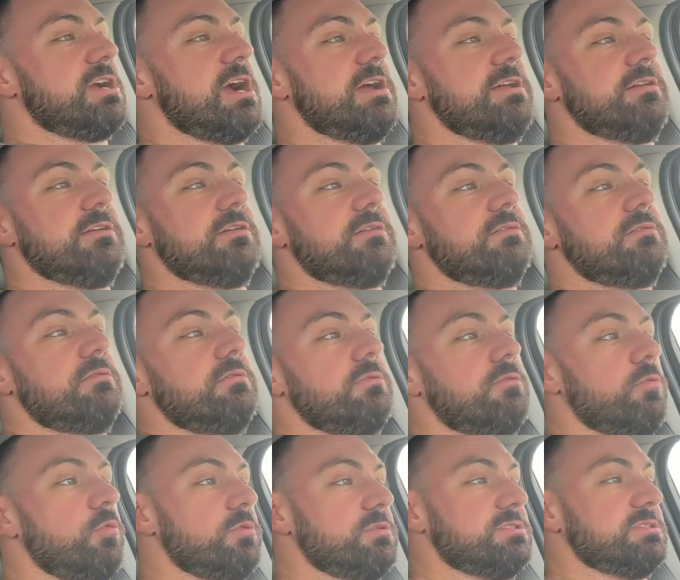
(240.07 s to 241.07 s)
kind of,
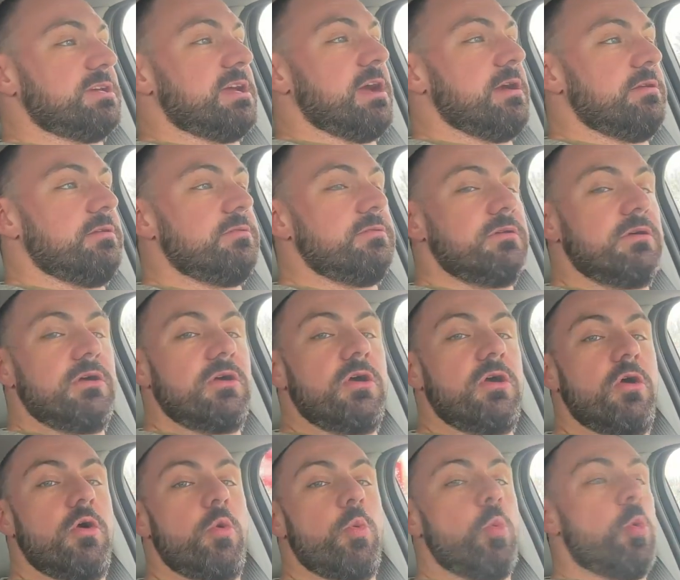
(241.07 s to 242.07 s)
once again,
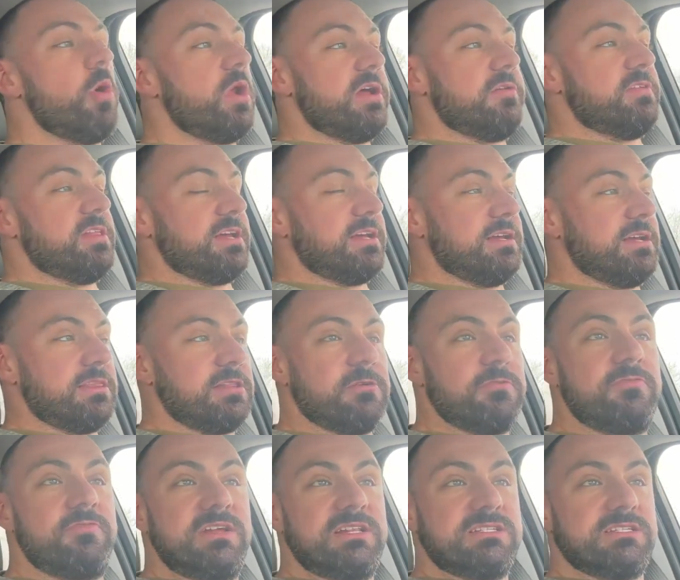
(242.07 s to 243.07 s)
whatever they can get their
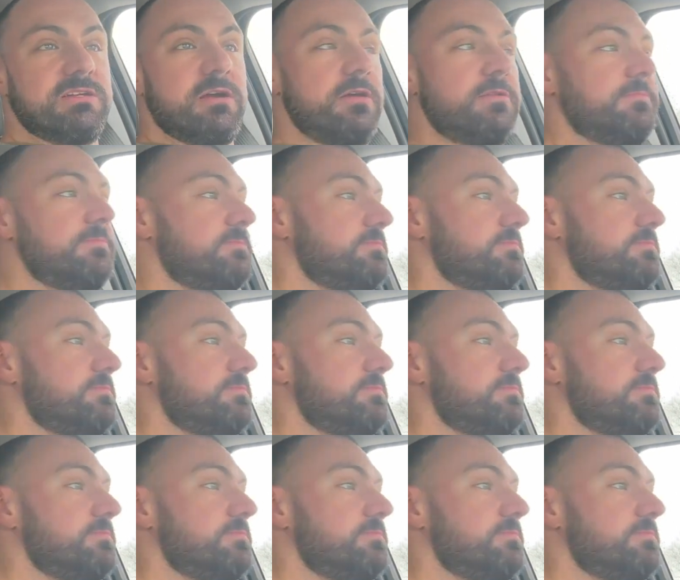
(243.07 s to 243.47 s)
fins on.